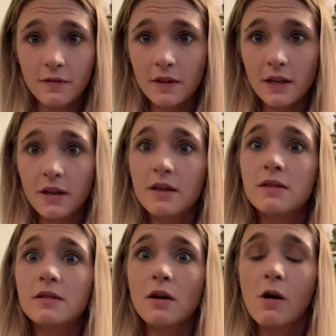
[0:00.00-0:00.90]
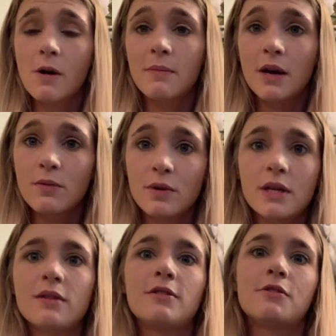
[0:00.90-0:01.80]
this on my
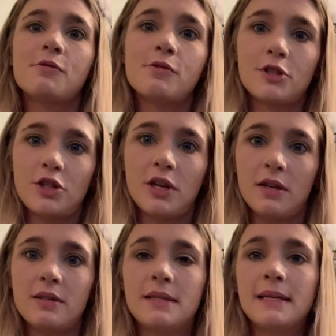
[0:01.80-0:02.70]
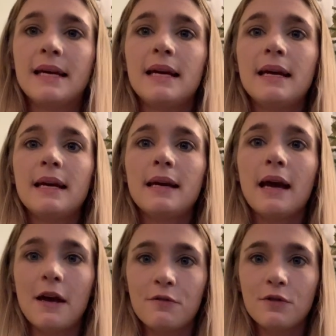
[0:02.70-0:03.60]
wrist or chest
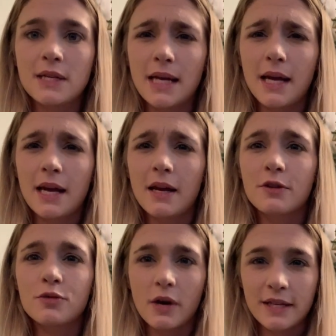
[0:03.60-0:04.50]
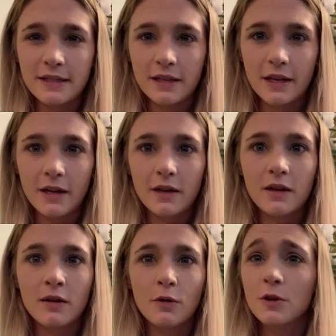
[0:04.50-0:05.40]
every day, twice a day.
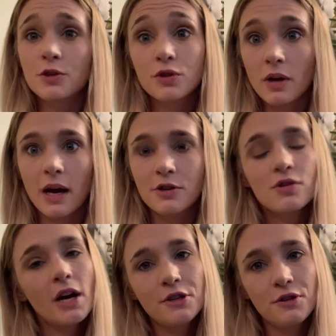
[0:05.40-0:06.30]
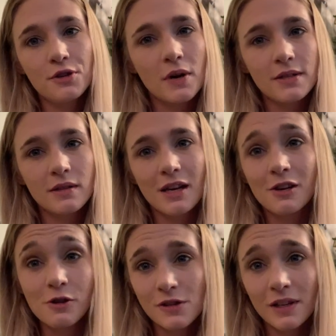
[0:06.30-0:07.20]
Or I try to twice a day.
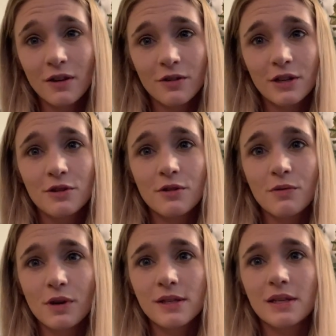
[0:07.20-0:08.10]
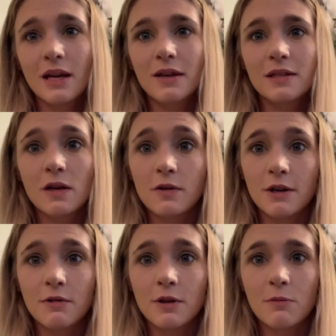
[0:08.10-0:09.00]
Usually I only do it once a day because I only
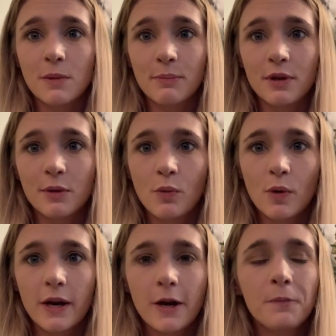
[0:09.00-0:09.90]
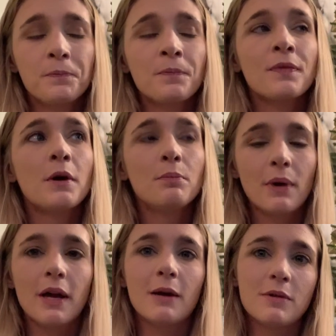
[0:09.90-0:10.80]
really remember in the morning.
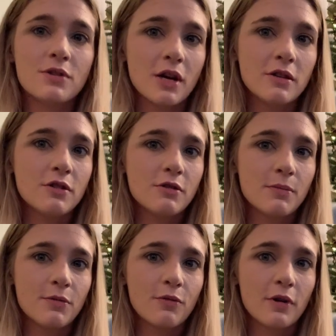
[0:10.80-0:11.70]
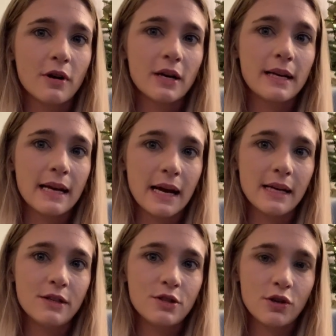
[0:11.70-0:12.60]
But I've been trying to do it before
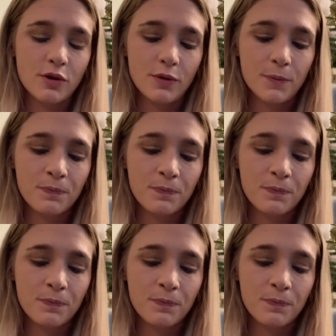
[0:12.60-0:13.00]
night too.